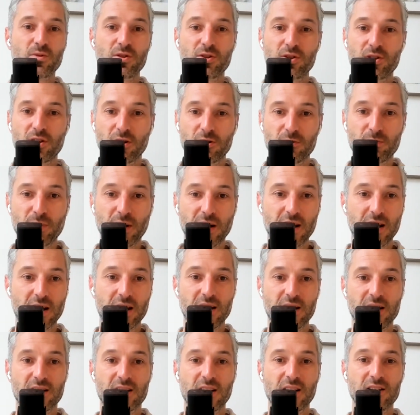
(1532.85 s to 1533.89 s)
don't pay any
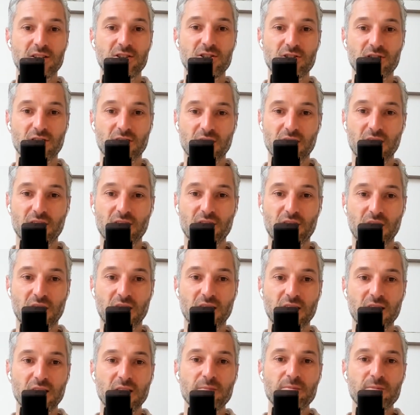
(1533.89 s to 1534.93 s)
attention on it. I think
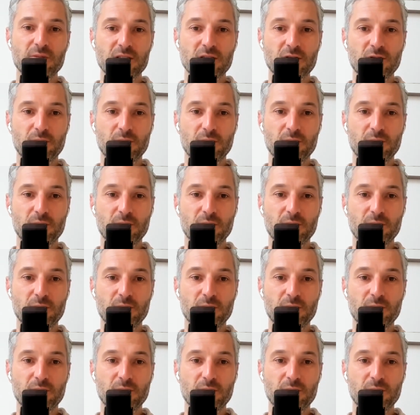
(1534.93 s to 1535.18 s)
it could be